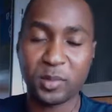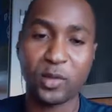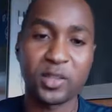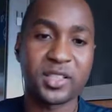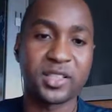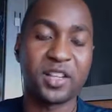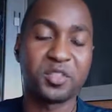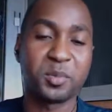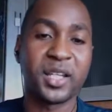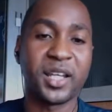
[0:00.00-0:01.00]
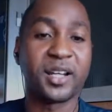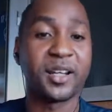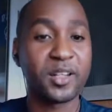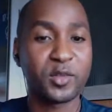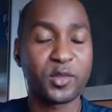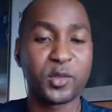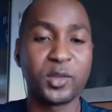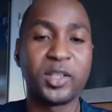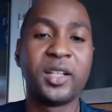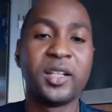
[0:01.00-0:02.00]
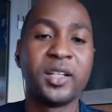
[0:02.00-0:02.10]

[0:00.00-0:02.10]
because it has been a great tool